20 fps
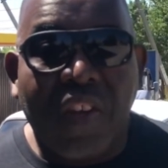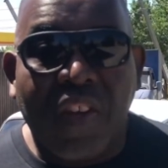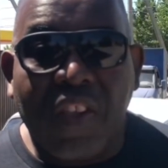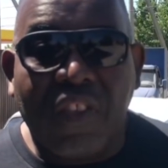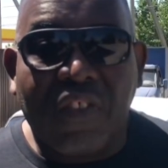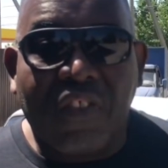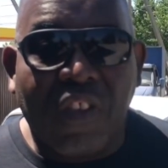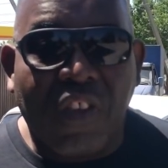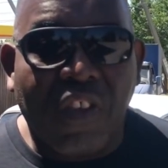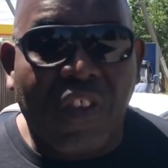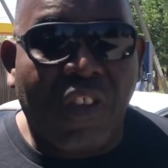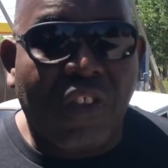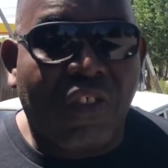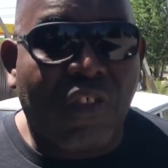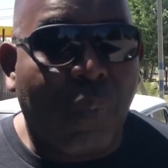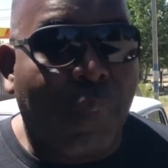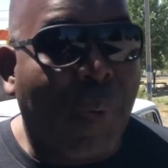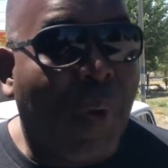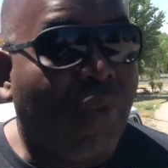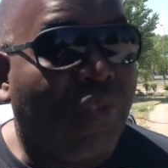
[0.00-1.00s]
this uh,
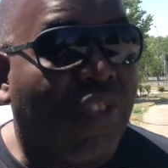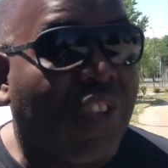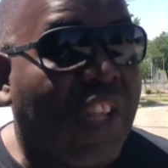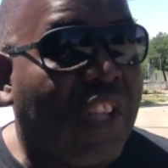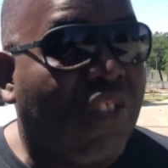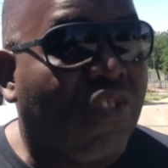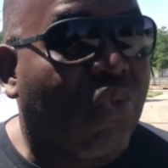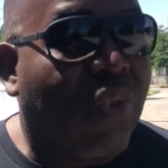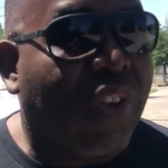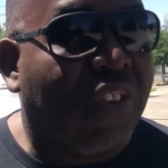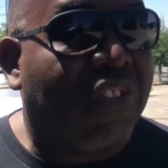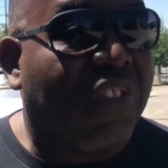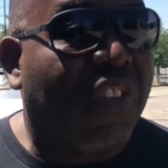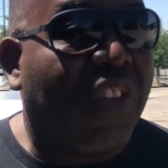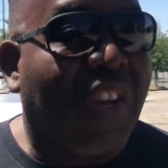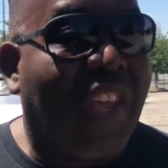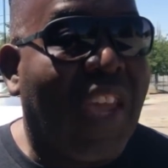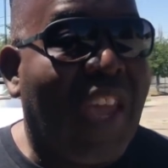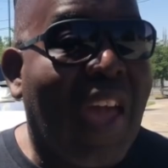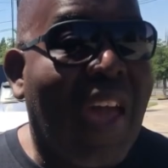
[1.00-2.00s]
supposed interest
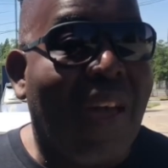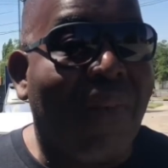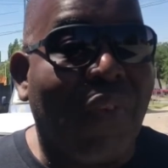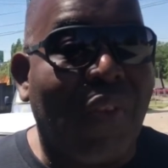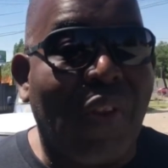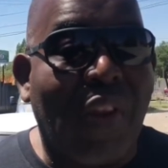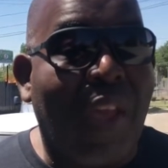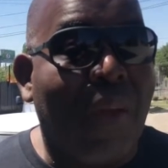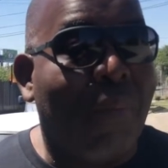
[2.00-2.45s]
that they have in